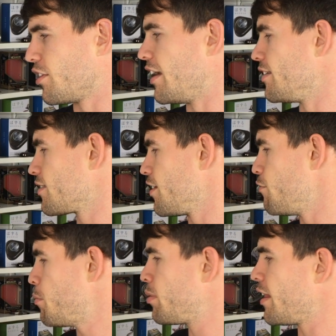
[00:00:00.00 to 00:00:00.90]
it's going to
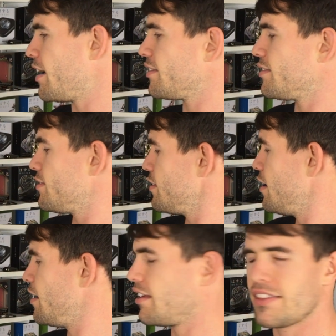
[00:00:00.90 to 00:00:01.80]
replace
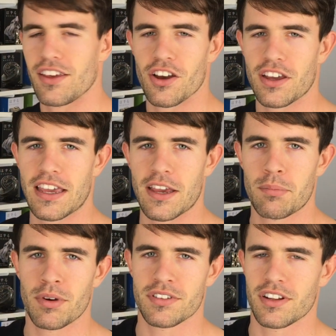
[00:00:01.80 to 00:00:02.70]
the Ogier
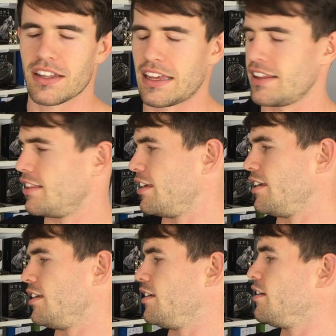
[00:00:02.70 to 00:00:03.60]
puzzle in
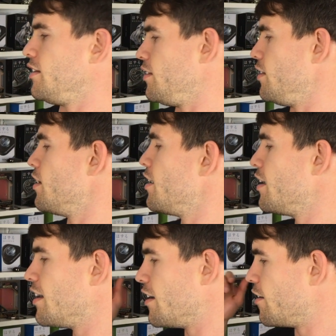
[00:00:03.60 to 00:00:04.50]
the
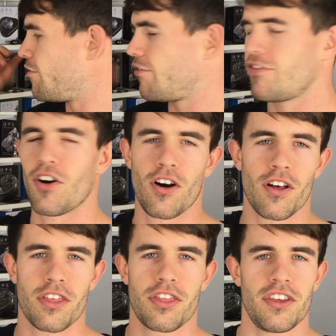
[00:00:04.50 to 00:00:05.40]

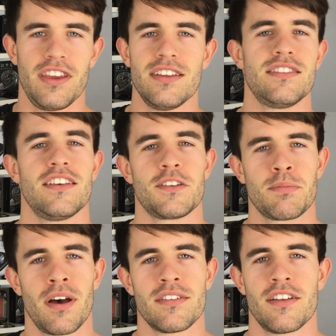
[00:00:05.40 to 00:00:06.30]
4th easiest
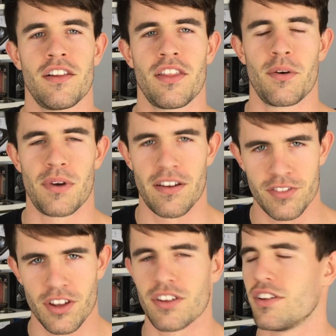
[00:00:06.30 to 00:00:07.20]
puzzle that we have
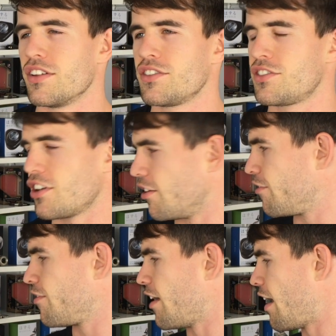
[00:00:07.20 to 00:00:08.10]
done so
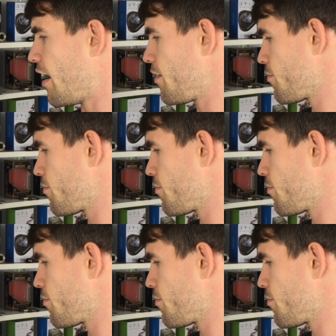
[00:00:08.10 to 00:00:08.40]
far.